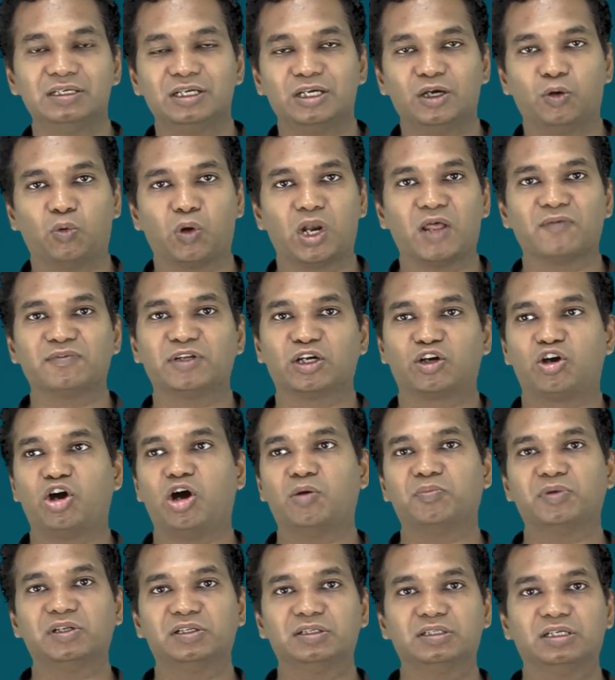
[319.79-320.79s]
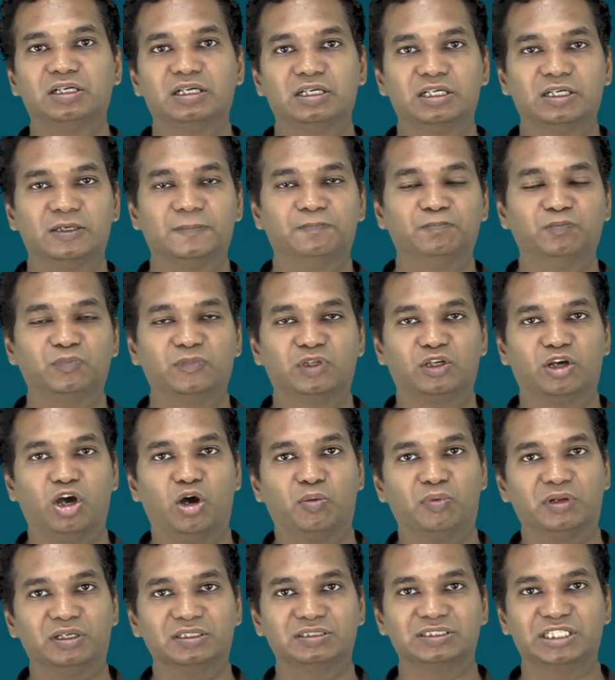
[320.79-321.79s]
one of the common uh,
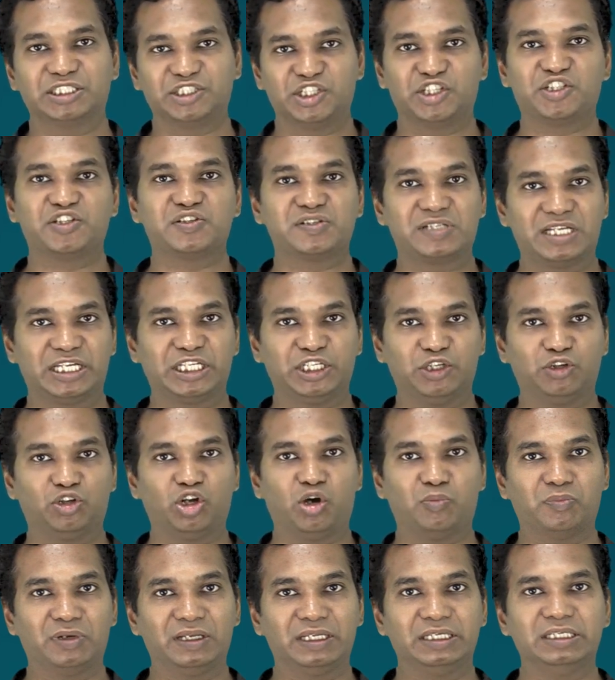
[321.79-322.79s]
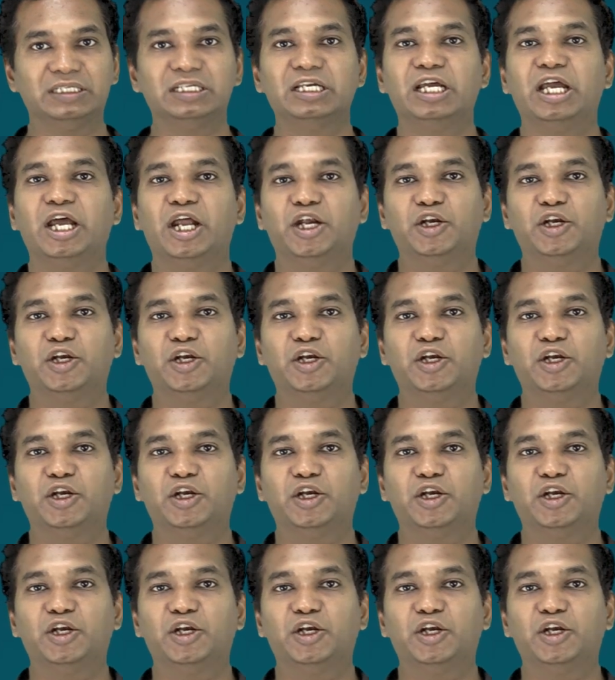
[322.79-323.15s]
common suggestions I give normally